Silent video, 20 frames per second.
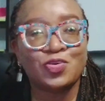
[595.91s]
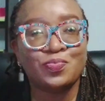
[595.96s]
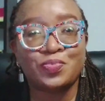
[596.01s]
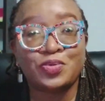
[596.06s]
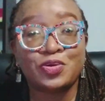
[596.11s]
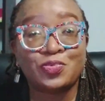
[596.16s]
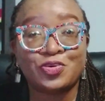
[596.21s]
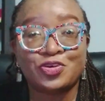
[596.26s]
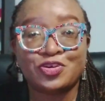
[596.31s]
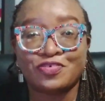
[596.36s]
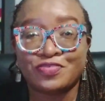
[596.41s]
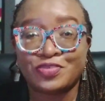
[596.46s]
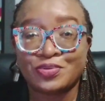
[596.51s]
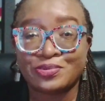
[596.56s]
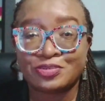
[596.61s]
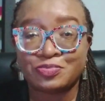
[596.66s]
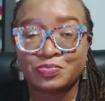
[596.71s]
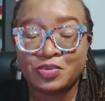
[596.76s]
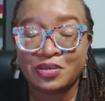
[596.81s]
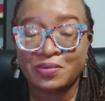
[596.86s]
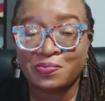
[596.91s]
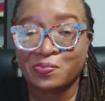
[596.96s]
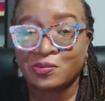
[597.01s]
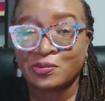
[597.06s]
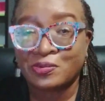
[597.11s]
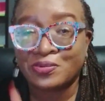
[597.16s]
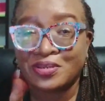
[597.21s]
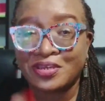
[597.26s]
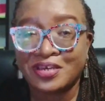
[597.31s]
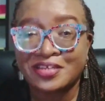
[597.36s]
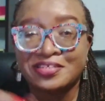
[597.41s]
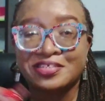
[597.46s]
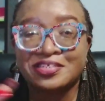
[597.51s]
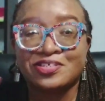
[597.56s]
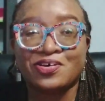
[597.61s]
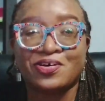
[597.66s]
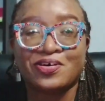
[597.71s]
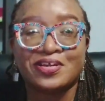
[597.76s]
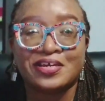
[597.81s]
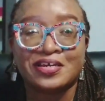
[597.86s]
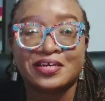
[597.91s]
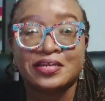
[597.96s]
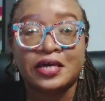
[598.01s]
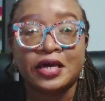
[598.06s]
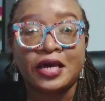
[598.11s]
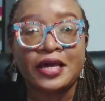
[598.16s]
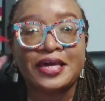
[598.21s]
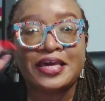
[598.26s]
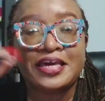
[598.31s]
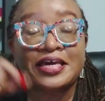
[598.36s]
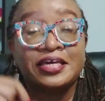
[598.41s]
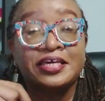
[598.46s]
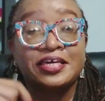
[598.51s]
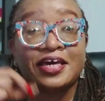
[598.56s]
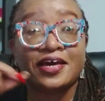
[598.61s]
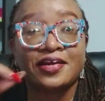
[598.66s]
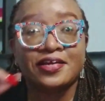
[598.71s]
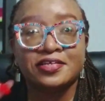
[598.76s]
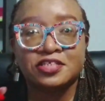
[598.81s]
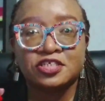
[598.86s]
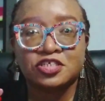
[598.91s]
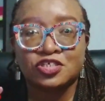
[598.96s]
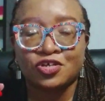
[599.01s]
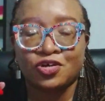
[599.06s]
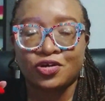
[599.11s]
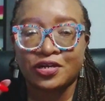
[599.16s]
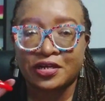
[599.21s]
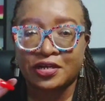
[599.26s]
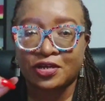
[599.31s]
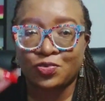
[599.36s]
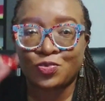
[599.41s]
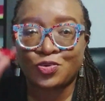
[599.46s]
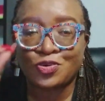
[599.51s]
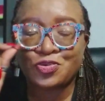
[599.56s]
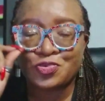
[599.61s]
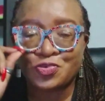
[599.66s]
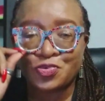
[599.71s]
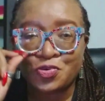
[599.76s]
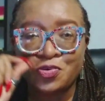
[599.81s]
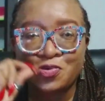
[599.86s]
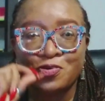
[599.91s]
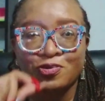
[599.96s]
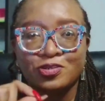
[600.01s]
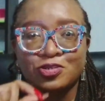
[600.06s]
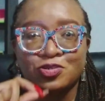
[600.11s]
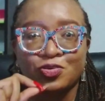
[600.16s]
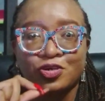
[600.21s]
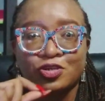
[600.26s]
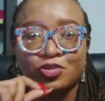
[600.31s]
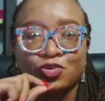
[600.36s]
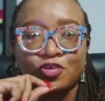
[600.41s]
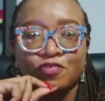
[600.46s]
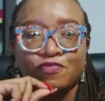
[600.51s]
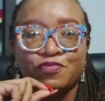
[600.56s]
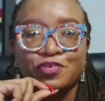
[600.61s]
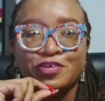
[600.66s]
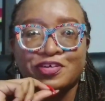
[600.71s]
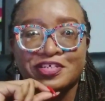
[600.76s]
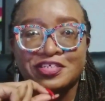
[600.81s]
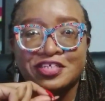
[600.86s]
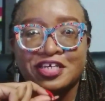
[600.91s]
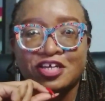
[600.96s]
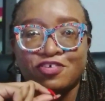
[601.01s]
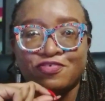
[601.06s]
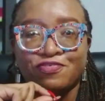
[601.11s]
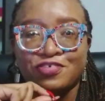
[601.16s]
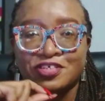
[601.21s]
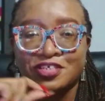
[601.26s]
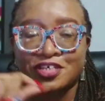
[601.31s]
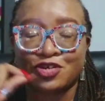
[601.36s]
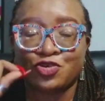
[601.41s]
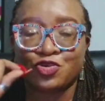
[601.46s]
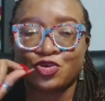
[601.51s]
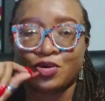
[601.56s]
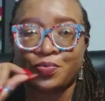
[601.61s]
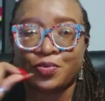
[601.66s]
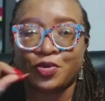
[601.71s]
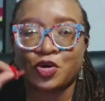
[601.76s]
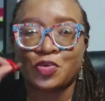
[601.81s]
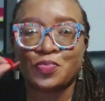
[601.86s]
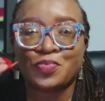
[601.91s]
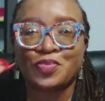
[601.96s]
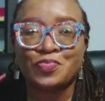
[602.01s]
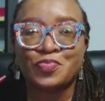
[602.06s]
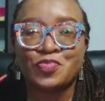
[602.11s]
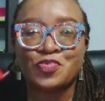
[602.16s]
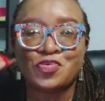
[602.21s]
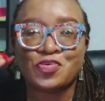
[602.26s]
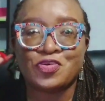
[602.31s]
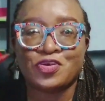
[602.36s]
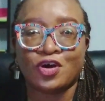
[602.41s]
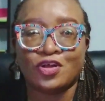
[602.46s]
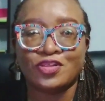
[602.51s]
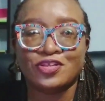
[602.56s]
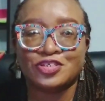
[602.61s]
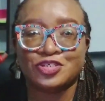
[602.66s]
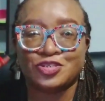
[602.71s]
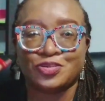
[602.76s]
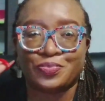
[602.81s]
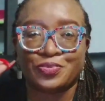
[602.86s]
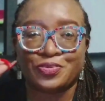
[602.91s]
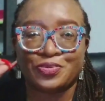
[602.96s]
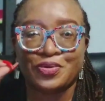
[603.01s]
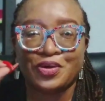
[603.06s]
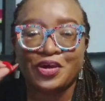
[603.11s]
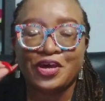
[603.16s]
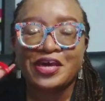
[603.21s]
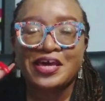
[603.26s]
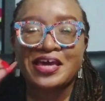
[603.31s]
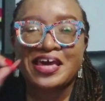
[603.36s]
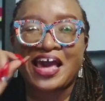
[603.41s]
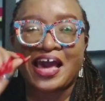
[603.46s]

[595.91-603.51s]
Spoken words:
Don't be one of those people. Get started. In getting started, what you also are doing for yourself is that you're becoming more knowledgeable.